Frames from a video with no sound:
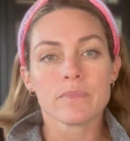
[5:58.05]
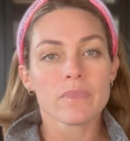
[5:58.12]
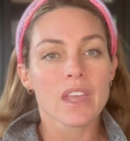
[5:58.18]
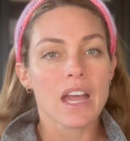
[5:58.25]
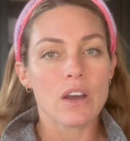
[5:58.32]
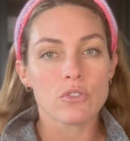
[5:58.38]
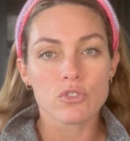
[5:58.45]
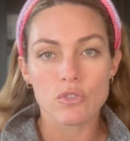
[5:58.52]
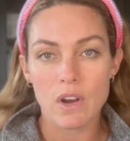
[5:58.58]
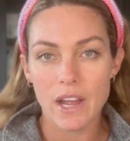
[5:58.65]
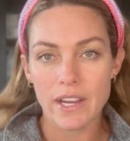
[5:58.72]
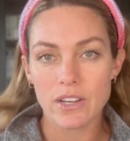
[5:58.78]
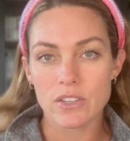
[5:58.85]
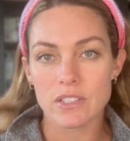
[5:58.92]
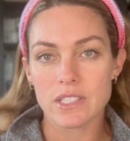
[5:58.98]
how dry
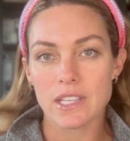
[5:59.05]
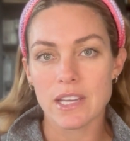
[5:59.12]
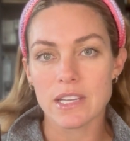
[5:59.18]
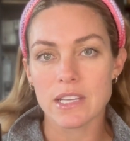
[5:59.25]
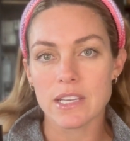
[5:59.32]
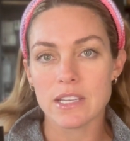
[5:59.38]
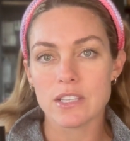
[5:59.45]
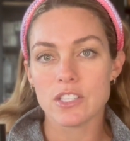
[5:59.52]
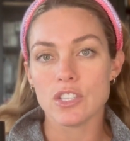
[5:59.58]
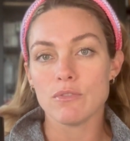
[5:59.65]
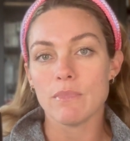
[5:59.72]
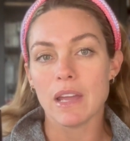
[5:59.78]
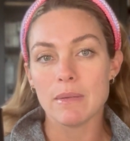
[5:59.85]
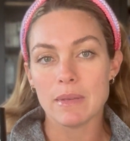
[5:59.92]
your skin is. You might